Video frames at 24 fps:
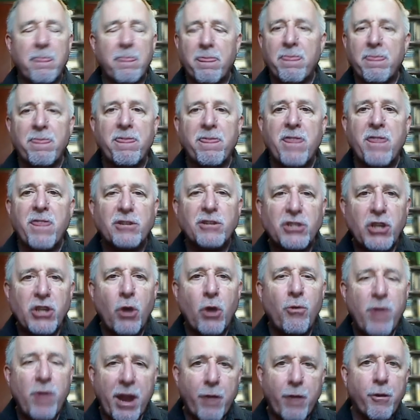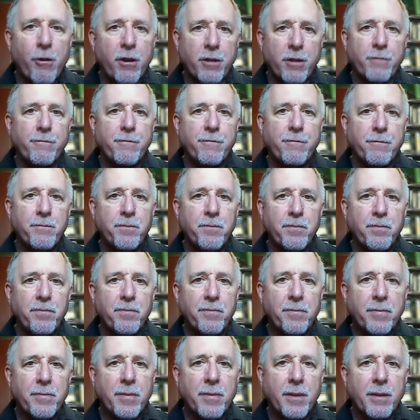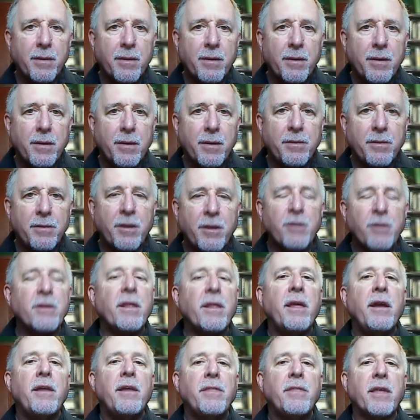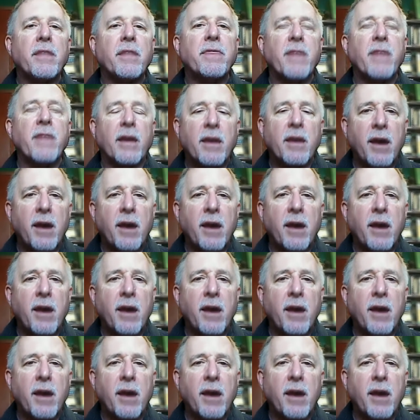there's no narrative. The